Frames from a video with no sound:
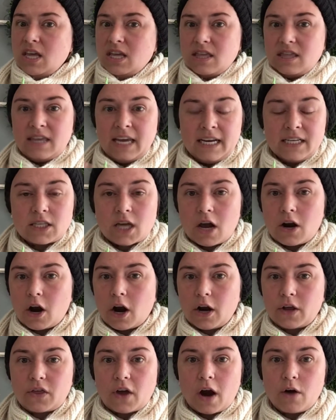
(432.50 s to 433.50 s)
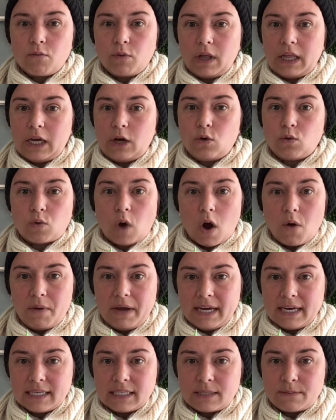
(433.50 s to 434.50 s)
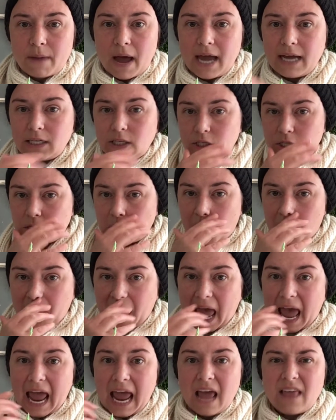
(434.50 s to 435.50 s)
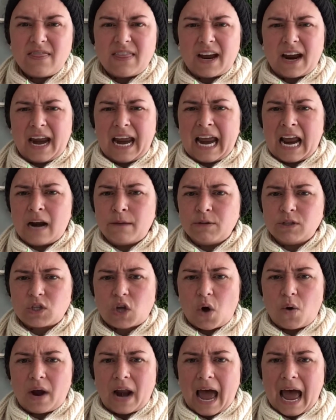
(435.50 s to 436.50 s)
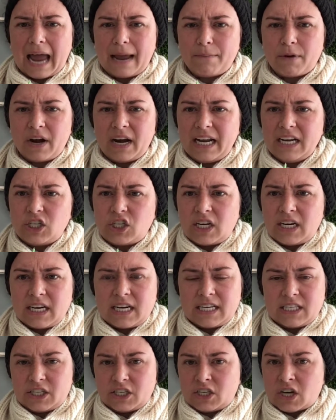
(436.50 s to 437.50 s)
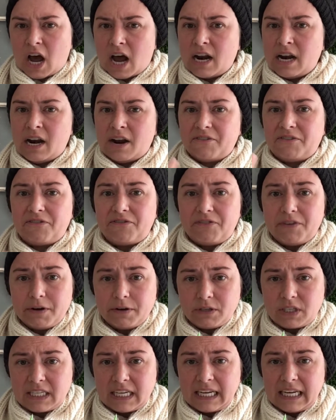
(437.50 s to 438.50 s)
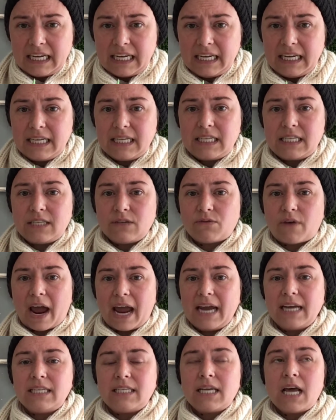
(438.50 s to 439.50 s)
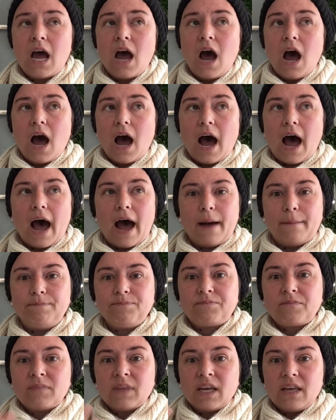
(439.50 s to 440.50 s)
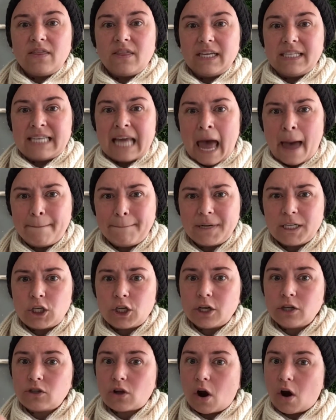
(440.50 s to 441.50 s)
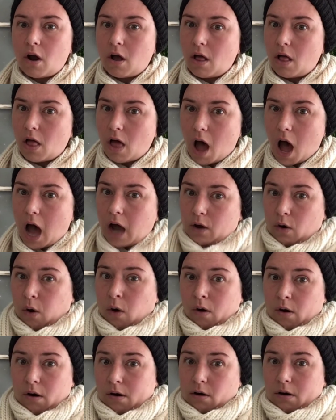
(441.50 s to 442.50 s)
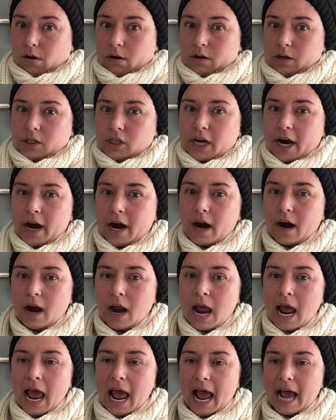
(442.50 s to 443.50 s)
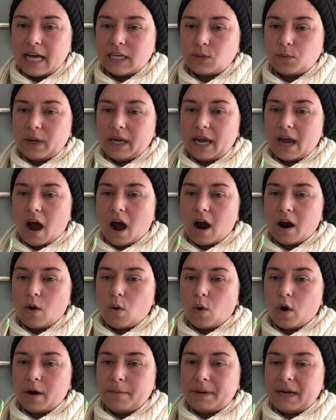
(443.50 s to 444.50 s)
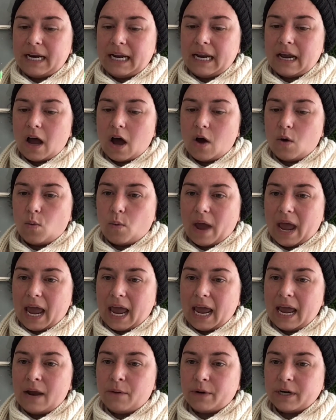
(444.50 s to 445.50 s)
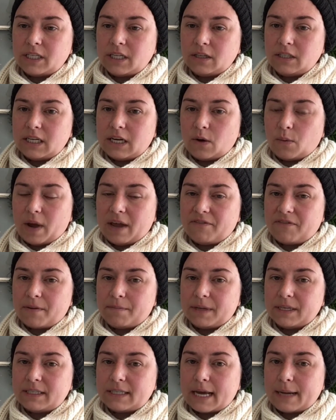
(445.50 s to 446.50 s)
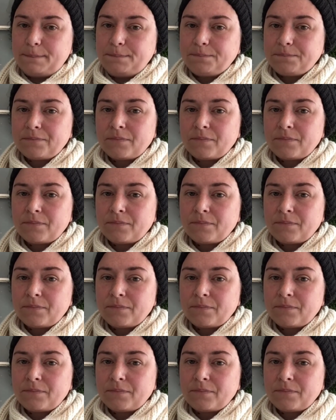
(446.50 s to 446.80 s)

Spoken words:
Things on Earth aren't really growing as much, okay? The animals go in hibernation because there's not enough food to eat, right? The temperatures are a lot colder as we are orbiting away and we're tilted away from the sun.